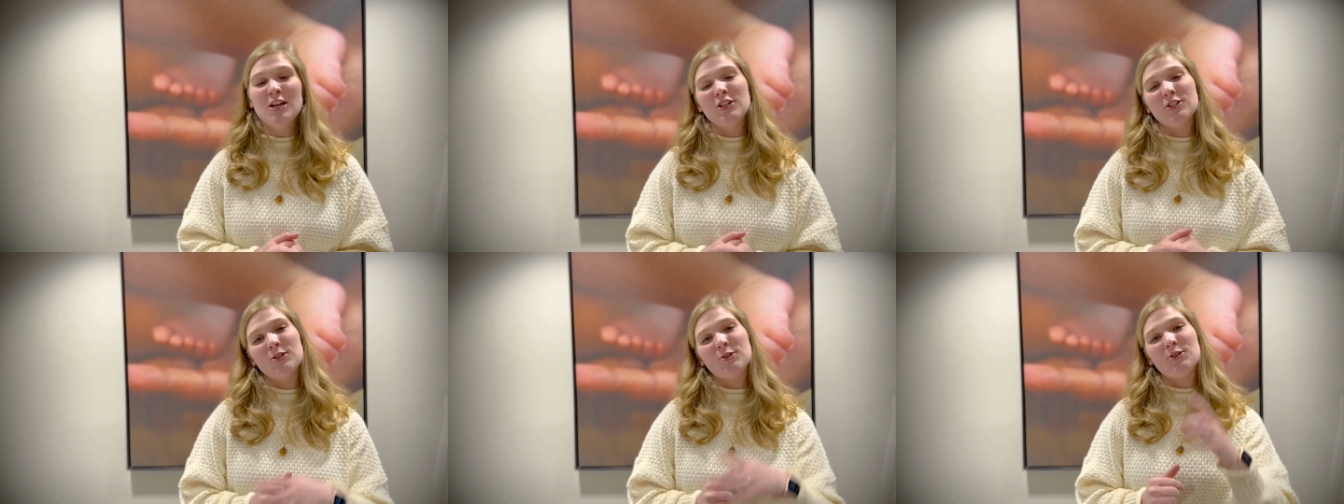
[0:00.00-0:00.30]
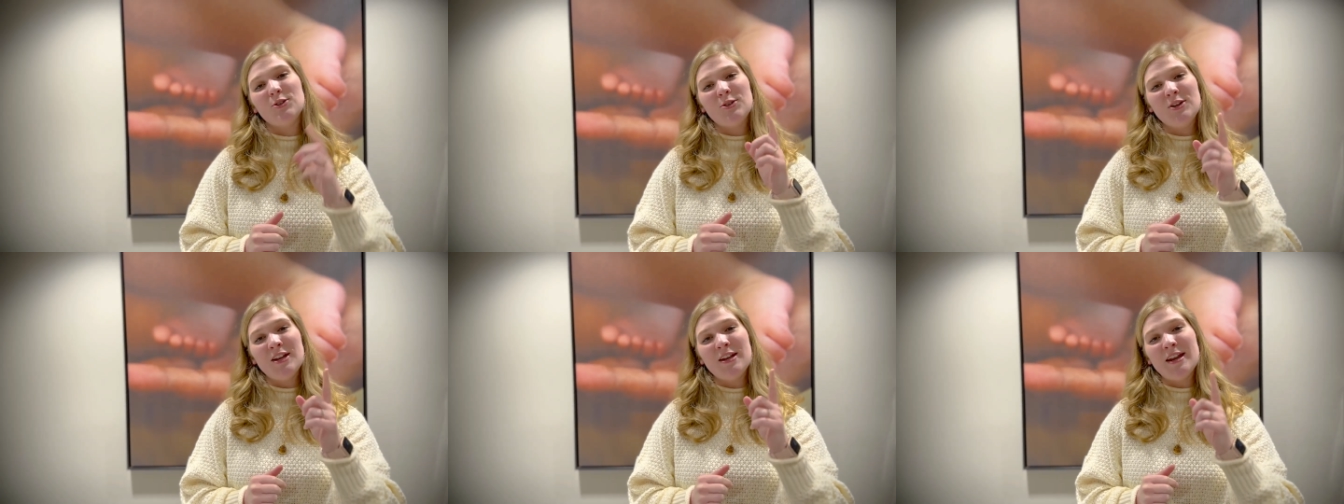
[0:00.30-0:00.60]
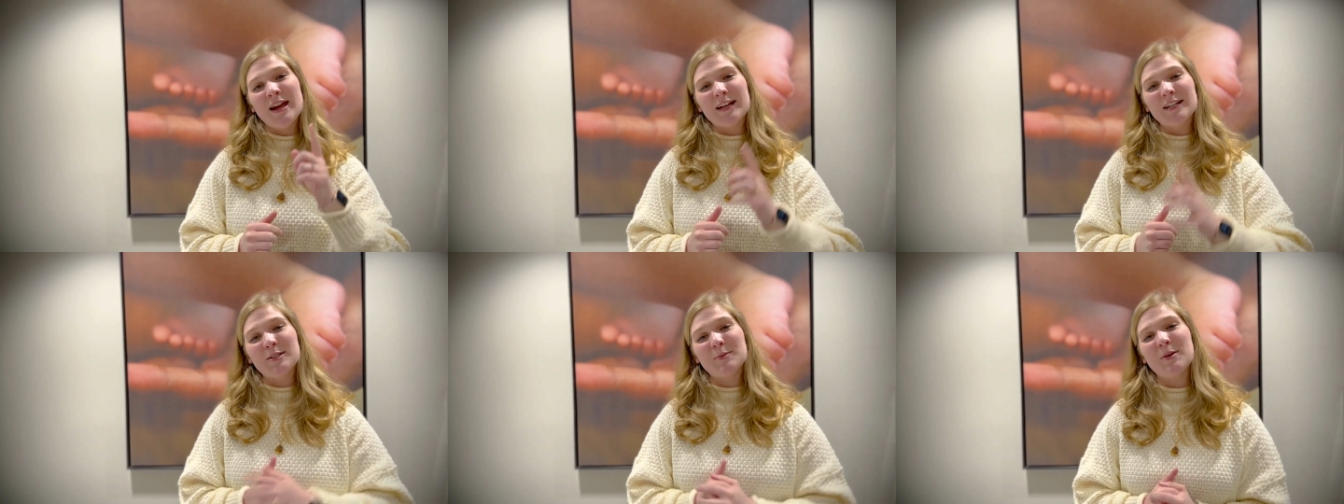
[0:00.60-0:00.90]
So tune in
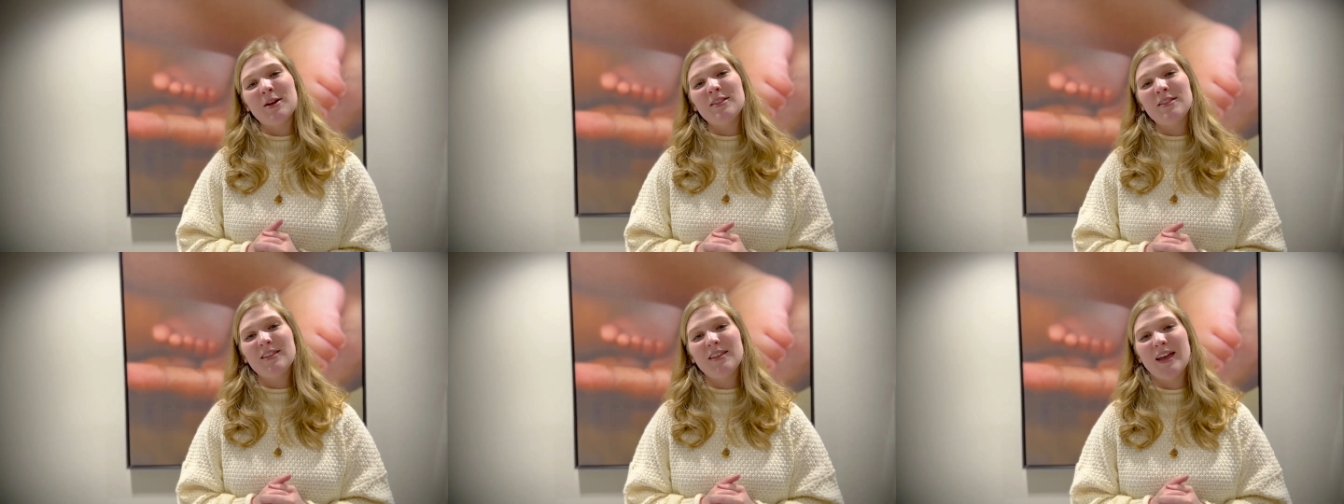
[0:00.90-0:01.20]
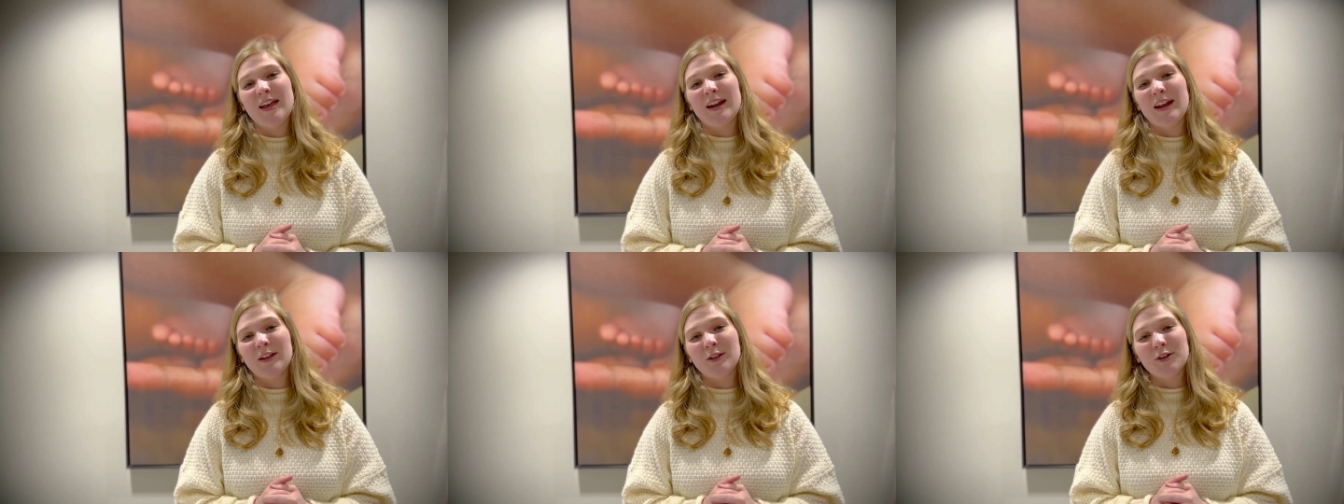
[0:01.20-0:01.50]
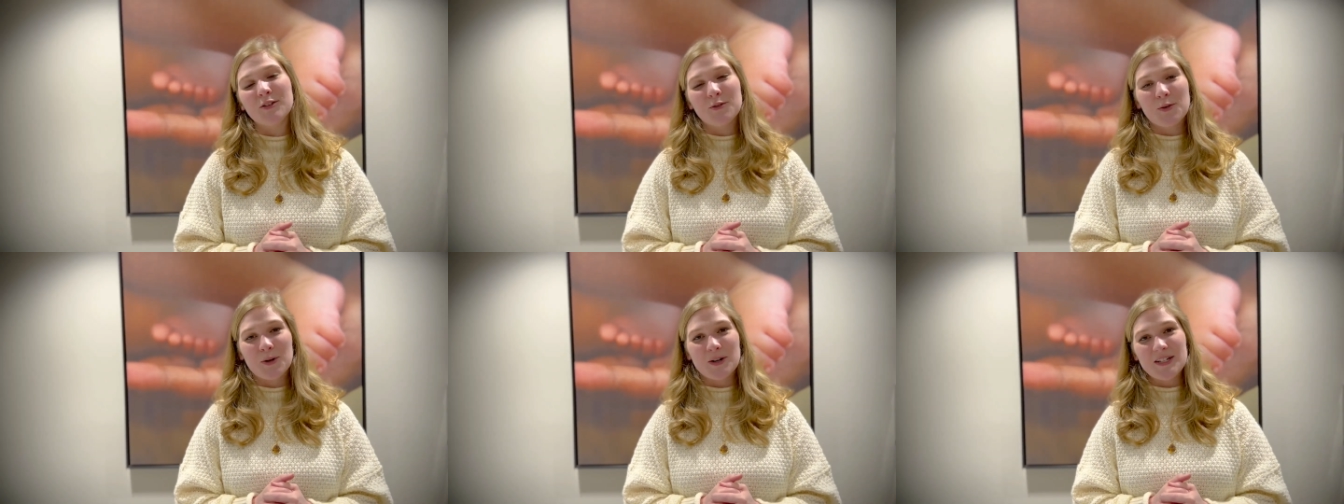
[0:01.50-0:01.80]
next month, and I
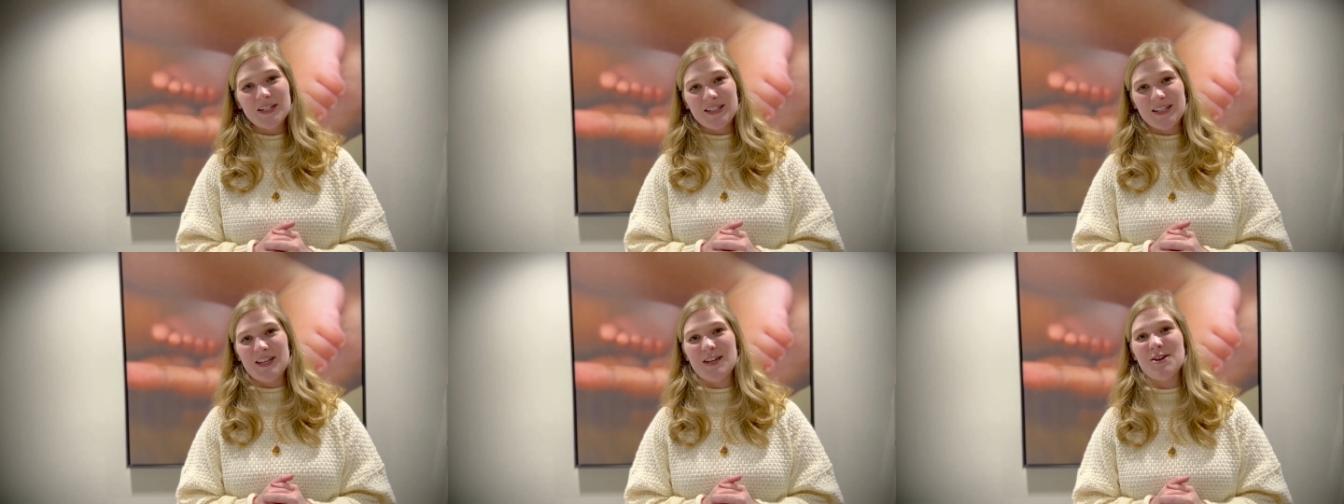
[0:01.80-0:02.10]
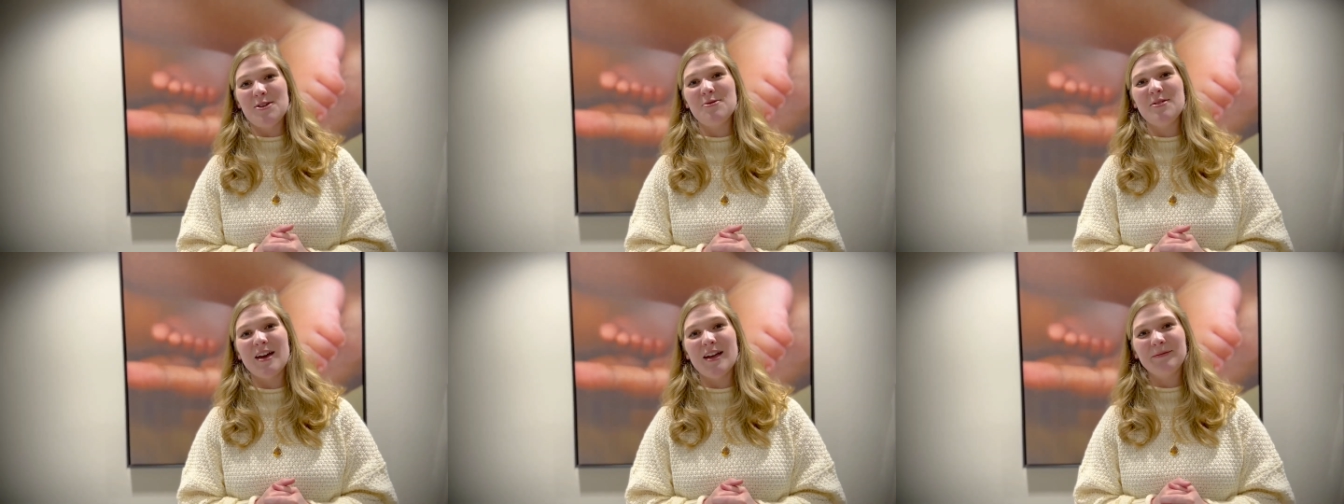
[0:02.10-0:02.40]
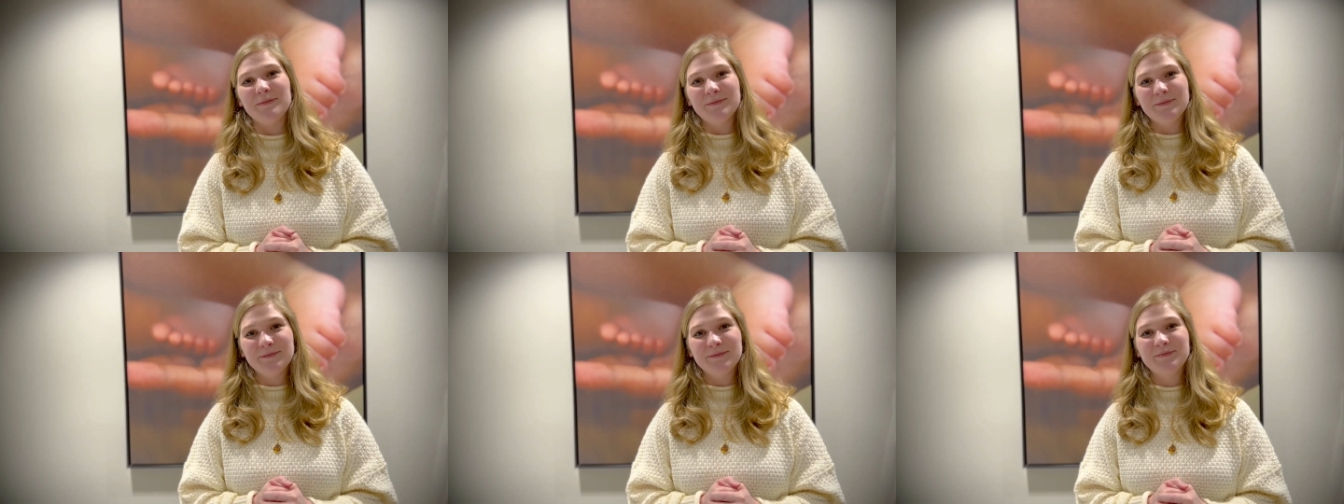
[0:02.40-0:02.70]
look forward to seeing you then.